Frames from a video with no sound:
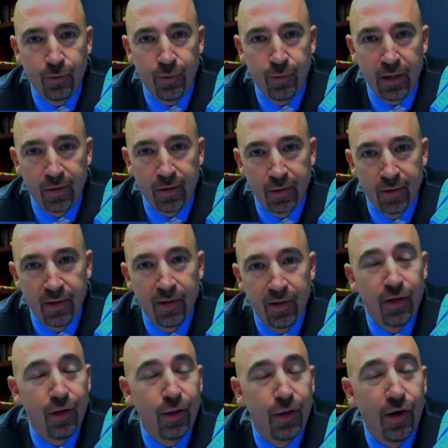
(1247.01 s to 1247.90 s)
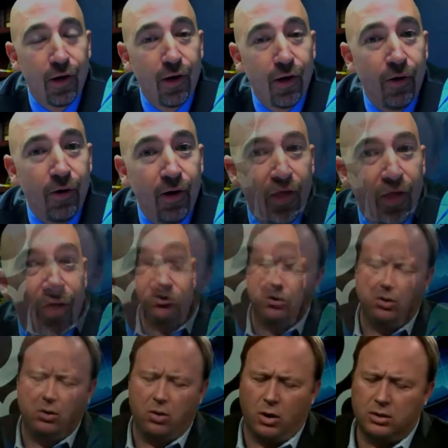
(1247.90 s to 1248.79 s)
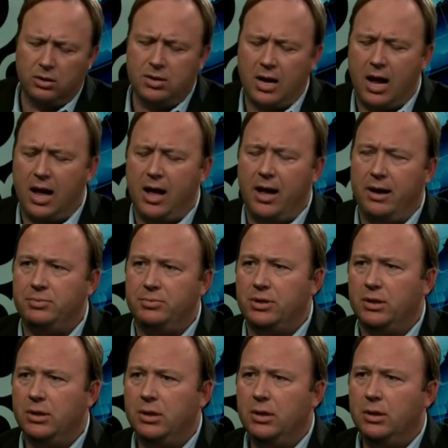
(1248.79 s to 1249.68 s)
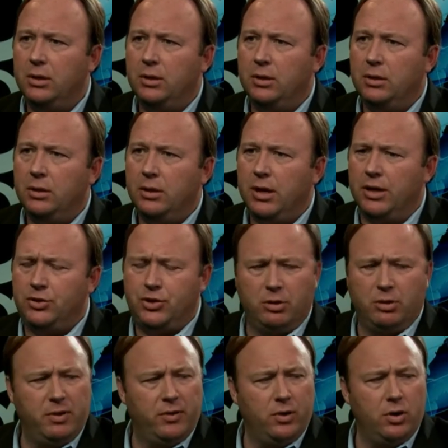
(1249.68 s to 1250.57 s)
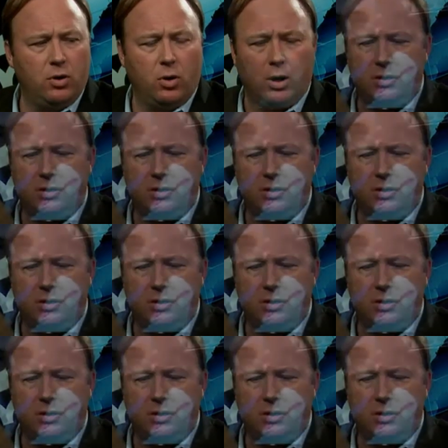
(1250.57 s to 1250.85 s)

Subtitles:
Wow, so the headline should have been in the New York Times. It should have been the New York